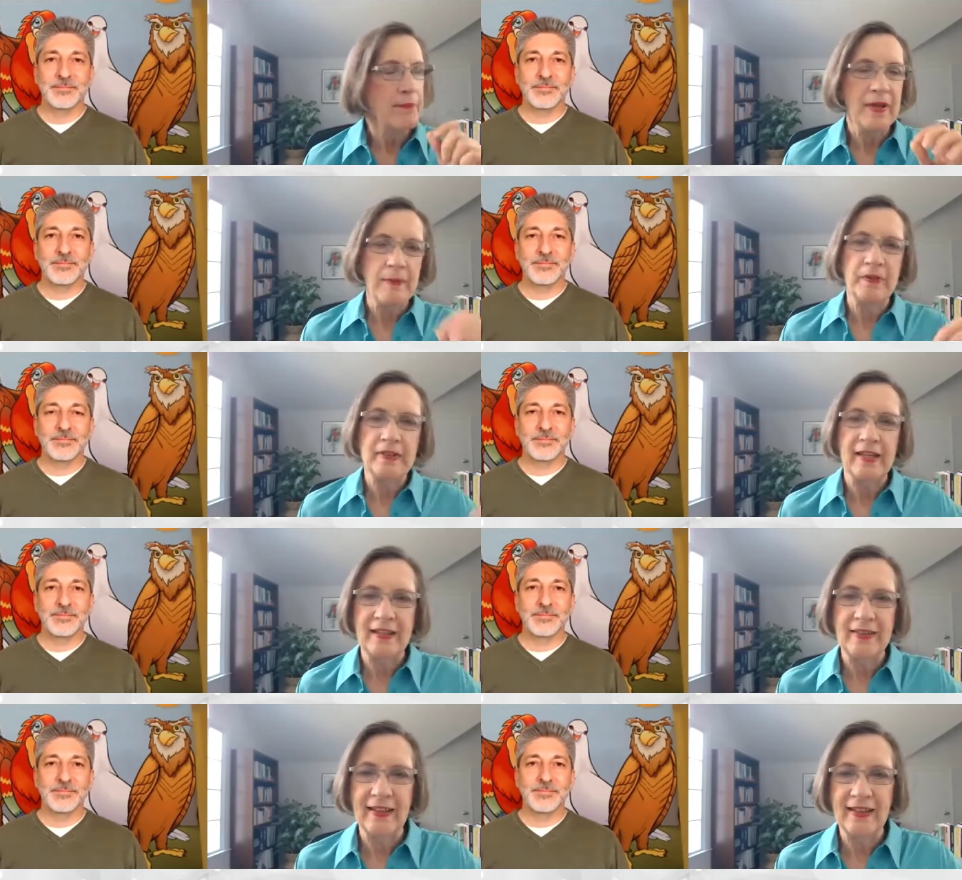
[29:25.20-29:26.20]
Speaker 1: people tend
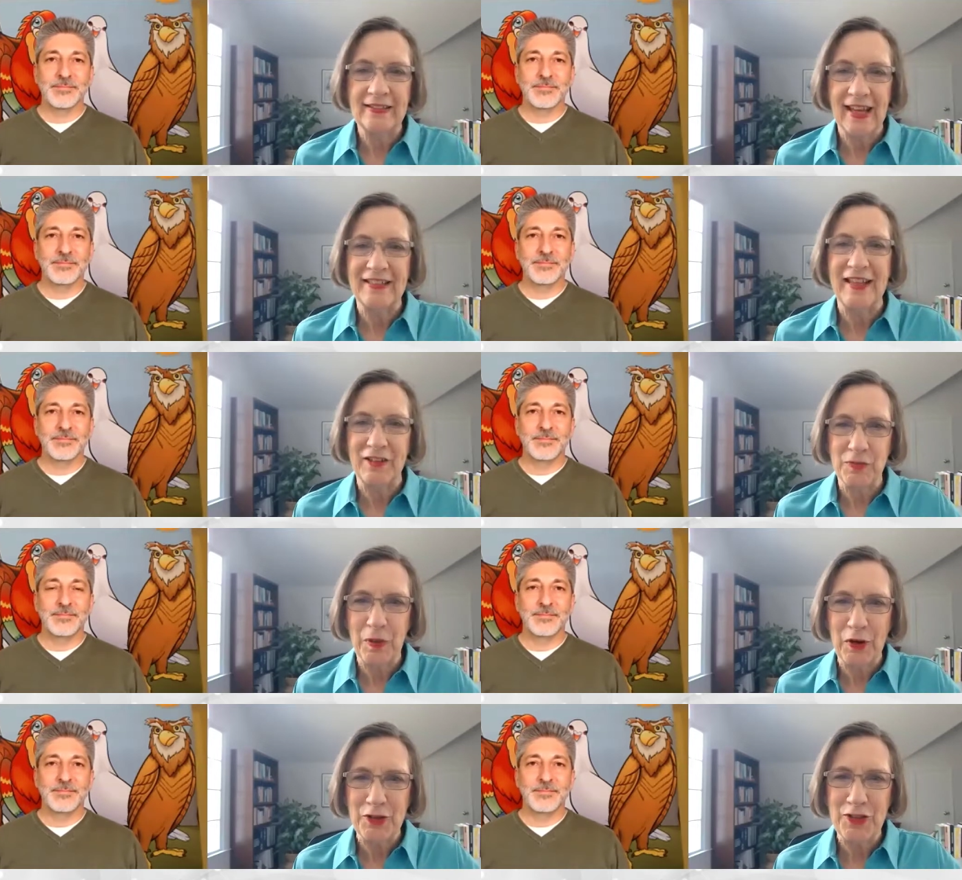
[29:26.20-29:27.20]
to take things
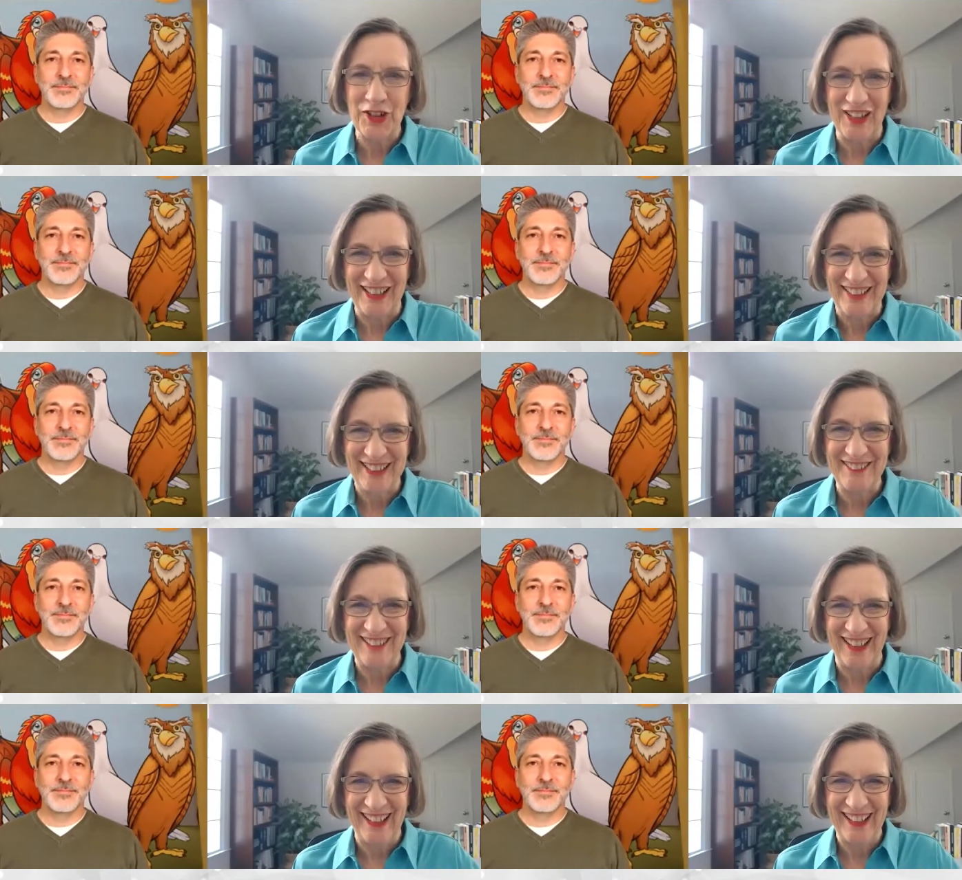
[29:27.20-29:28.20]
personally, don't
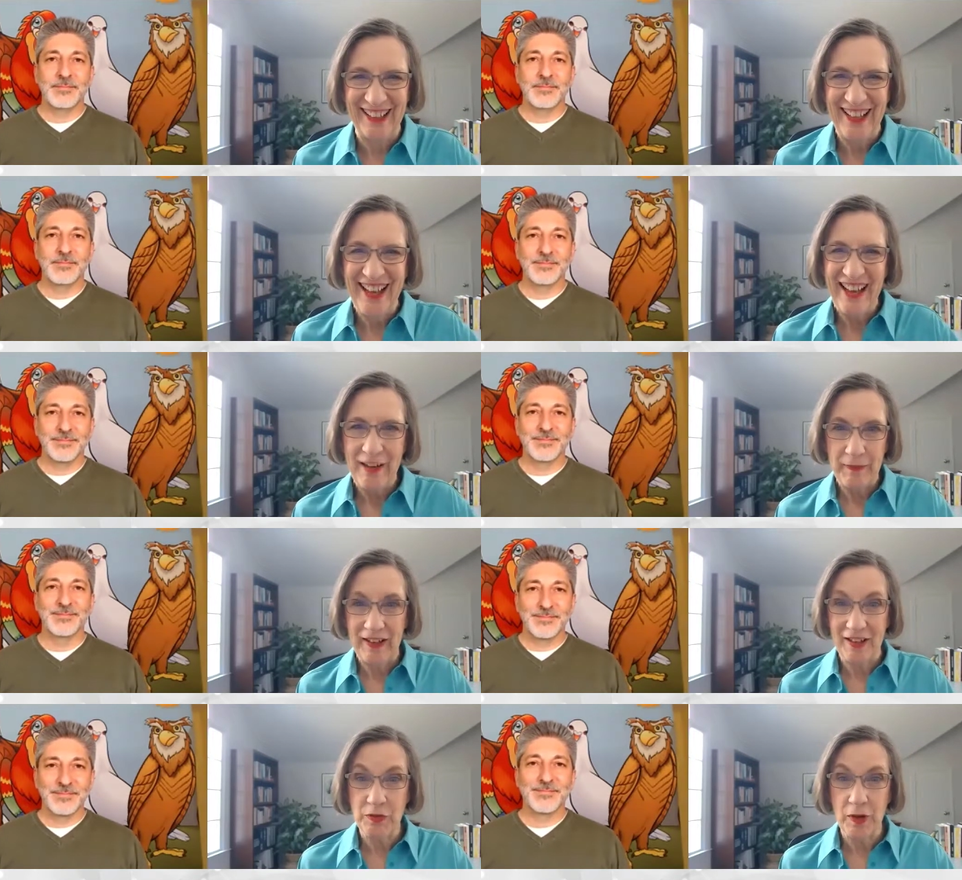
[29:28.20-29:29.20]
they?
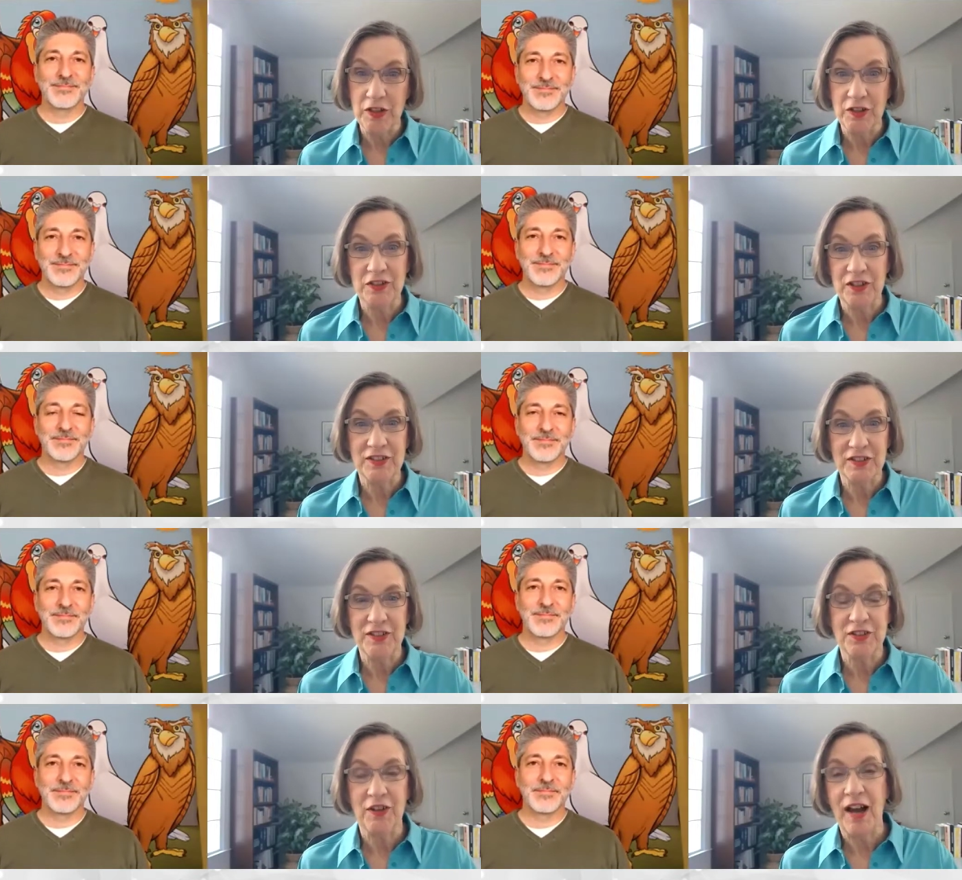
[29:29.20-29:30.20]
Because what you just
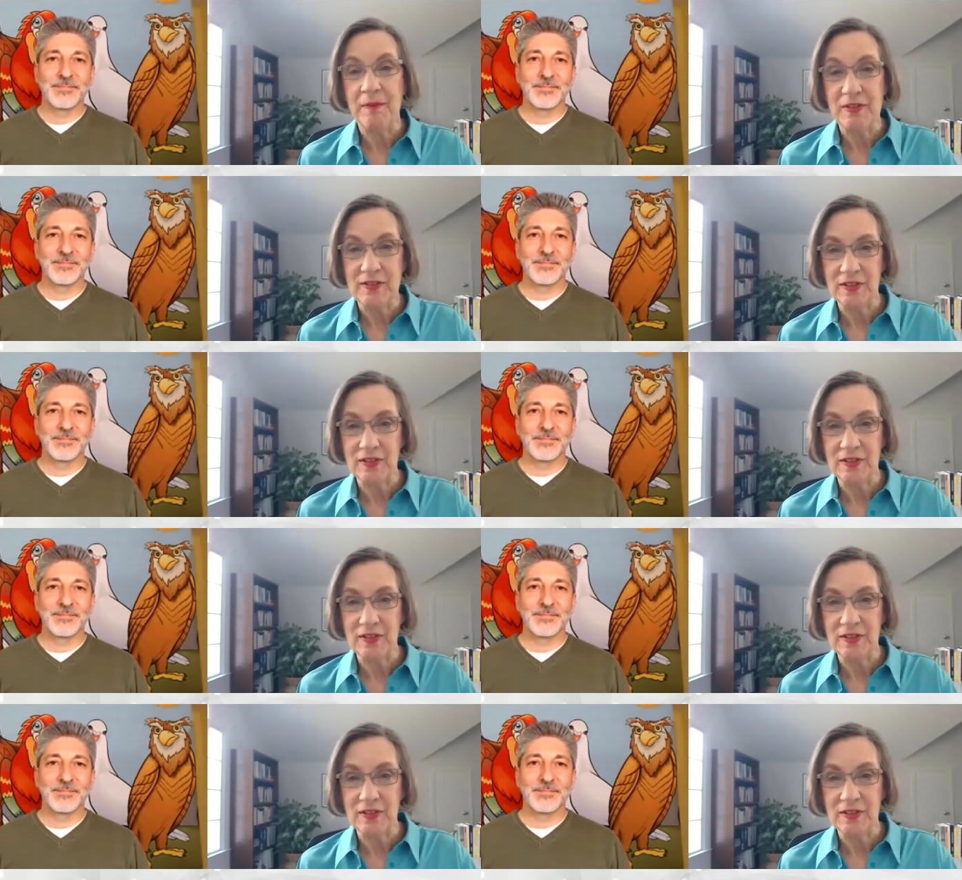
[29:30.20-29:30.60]
described is